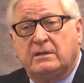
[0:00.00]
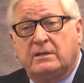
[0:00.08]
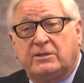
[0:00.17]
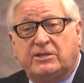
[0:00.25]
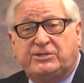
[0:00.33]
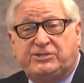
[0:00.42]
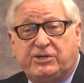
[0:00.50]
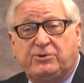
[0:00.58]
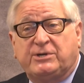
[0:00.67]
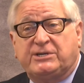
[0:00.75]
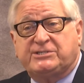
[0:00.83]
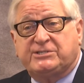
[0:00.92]
In the
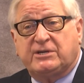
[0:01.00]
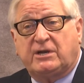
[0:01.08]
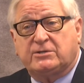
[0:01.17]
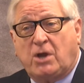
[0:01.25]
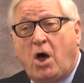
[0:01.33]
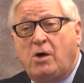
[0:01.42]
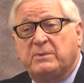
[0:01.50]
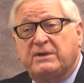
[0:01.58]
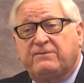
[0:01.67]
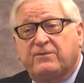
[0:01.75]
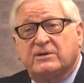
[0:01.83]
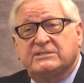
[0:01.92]
Jewish
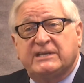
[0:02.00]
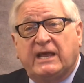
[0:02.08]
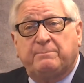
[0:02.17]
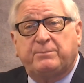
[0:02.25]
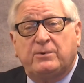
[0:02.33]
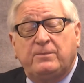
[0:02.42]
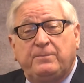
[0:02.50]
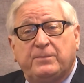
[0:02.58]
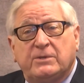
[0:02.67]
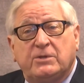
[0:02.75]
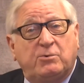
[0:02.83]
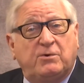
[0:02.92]
Talmud, for example,
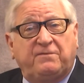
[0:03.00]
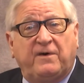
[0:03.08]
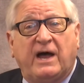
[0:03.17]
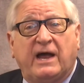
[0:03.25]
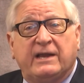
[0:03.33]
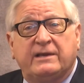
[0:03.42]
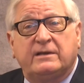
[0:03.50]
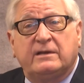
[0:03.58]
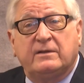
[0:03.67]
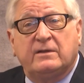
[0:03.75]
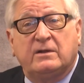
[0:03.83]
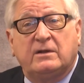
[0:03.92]
you will find
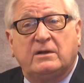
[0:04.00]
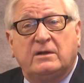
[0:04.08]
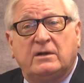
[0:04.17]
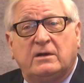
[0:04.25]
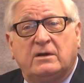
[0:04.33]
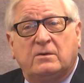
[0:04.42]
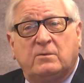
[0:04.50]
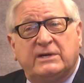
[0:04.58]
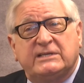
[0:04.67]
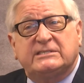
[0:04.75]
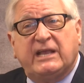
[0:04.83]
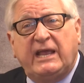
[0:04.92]

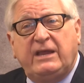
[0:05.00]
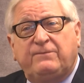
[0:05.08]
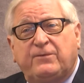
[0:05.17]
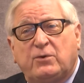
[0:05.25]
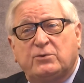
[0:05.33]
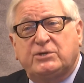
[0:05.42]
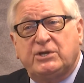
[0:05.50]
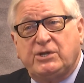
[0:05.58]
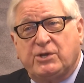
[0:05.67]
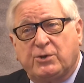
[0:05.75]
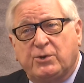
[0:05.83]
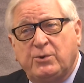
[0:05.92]
what is hateful to
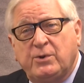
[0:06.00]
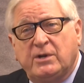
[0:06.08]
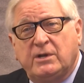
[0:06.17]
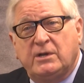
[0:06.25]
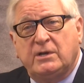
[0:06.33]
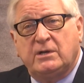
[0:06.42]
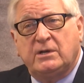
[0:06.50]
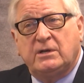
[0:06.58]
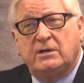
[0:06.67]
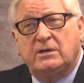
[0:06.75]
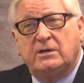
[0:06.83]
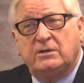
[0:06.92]
you,
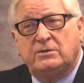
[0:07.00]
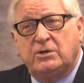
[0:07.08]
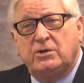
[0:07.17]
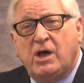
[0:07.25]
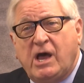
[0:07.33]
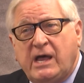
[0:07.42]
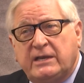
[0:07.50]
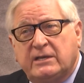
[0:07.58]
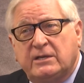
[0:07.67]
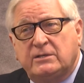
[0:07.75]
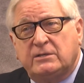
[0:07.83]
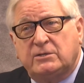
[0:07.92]
do not
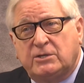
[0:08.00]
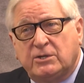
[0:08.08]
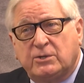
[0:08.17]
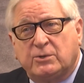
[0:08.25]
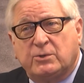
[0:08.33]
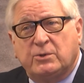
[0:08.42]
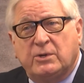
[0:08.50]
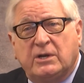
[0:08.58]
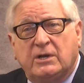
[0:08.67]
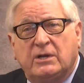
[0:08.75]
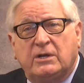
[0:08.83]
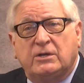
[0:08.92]
do
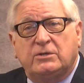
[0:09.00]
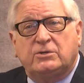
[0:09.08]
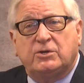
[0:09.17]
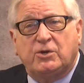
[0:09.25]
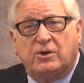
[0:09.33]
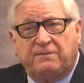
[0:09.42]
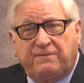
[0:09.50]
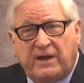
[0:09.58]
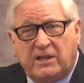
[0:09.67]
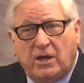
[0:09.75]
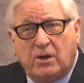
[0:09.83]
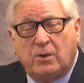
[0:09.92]
to your
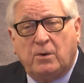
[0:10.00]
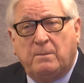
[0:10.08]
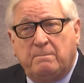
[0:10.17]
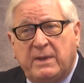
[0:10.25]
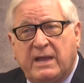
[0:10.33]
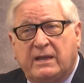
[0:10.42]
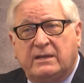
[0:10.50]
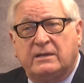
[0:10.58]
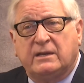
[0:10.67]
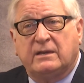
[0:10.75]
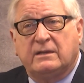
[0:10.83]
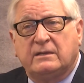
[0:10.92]
fellow
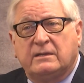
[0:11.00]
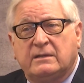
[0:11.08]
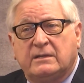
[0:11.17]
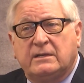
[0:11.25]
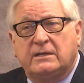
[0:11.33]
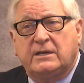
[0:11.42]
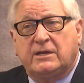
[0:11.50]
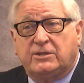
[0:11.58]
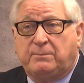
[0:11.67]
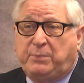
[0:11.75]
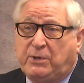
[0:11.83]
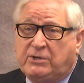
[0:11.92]
men.
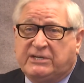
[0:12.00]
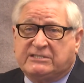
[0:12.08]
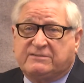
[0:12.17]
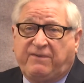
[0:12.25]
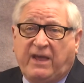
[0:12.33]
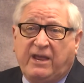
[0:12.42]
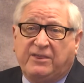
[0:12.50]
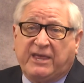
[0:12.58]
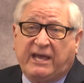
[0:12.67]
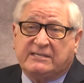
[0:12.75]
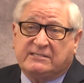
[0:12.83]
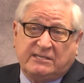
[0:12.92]
The Buddhist faith
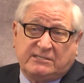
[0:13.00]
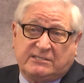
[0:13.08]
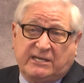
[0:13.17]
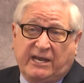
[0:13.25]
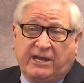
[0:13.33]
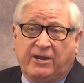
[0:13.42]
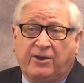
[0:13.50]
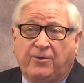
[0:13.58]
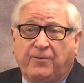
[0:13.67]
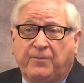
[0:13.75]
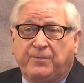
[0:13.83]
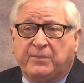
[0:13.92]
has this saying
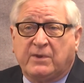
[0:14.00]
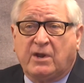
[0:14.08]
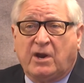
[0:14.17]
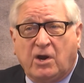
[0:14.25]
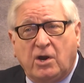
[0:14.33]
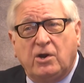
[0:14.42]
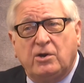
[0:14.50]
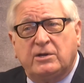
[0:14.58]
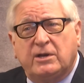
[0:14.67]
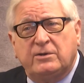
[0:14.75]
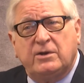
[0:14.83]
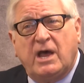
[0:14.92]

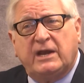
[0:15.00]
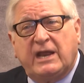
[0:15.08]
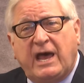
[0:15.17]
hurt not